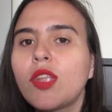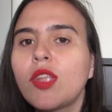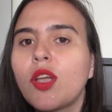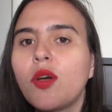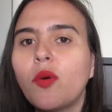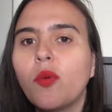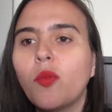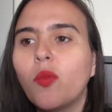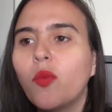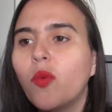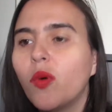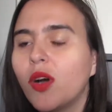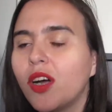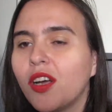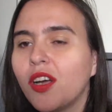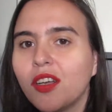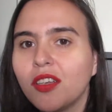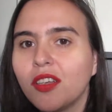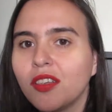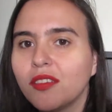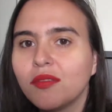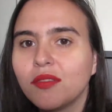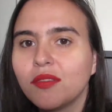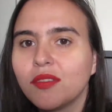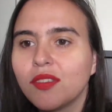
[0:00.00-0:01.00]

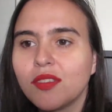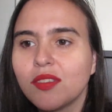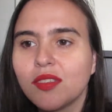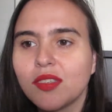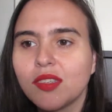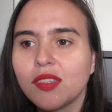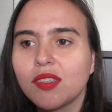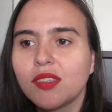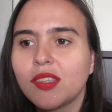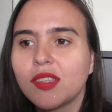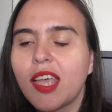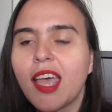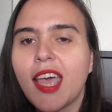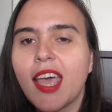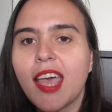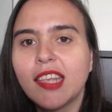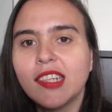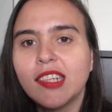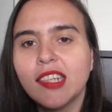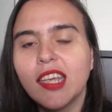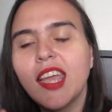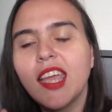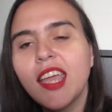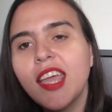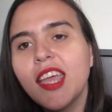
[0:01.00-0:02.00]
was and
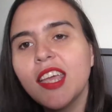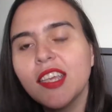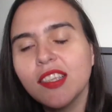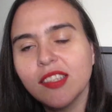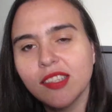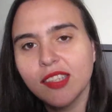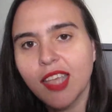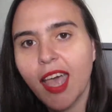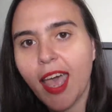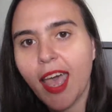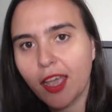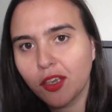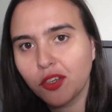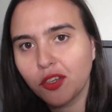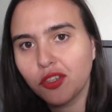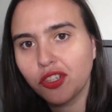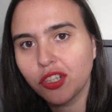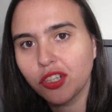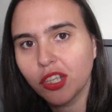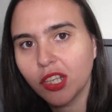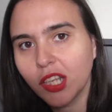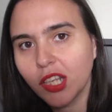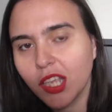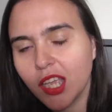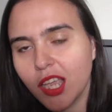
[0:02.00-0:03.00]
is
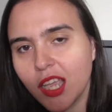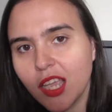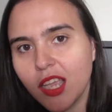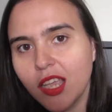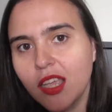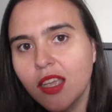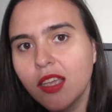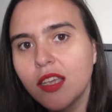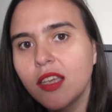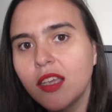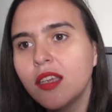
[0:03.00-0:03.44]
actually,